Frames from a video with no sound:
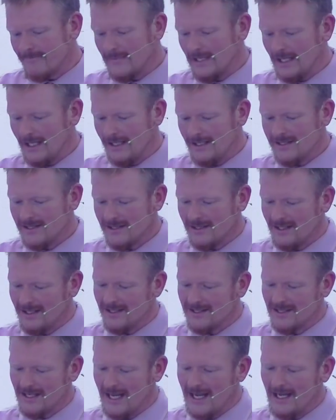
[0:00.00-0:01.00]
it isn't
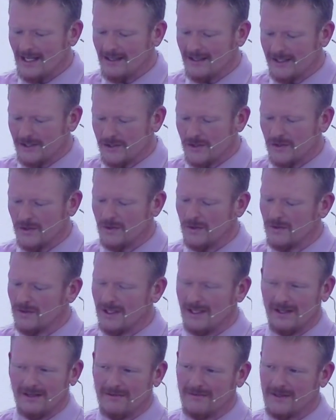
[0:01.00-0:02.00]
exactly true
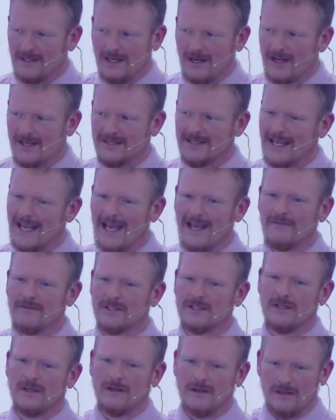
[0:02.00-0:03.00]
that the various
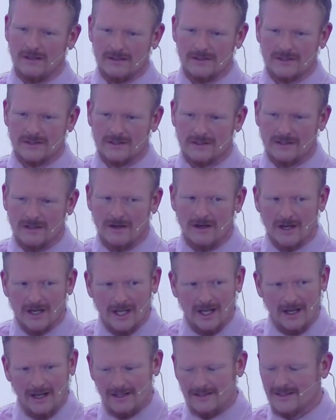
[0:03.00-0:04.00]
avatars are
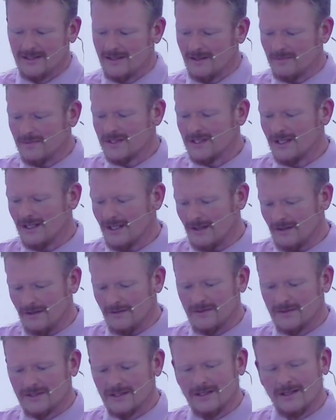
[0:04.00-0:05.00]
gods
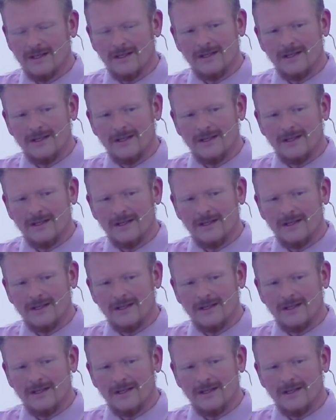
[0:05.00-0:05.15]
themselves.